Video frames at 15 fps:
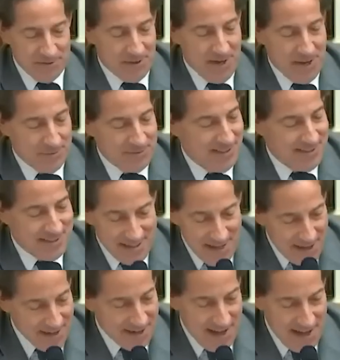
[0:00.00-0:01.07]
Mr. Epps is
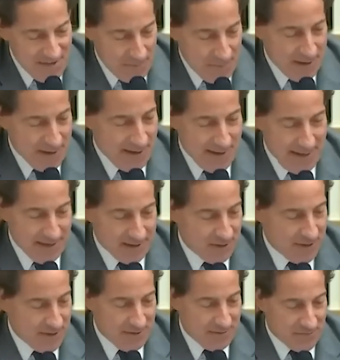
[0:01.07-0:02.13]
not an FBI
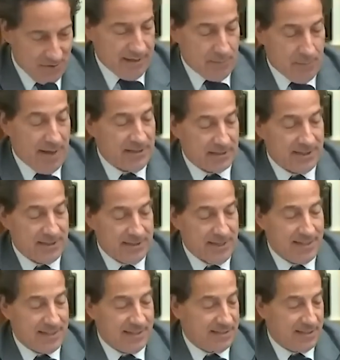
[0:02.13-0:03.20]
agent. He basically
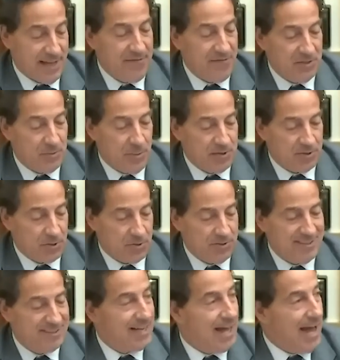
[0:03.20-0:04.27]
says his life has been
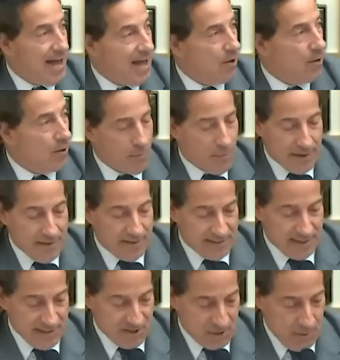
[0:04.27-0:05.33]
turned into hell by
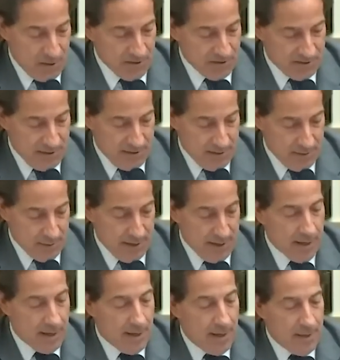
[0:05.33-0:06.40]
this conspiracy
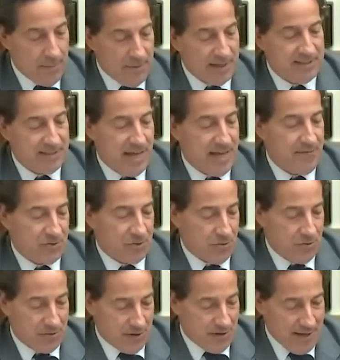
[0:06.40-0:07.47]
theory because they've
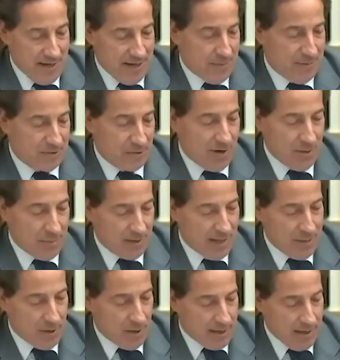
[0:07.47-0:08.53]
turned on him and tried to
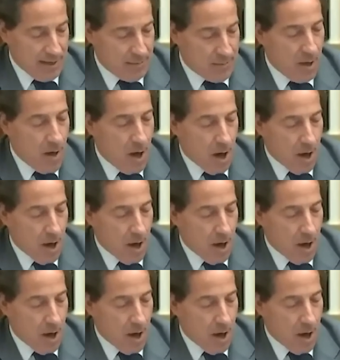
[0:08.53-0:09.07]
blame it on him.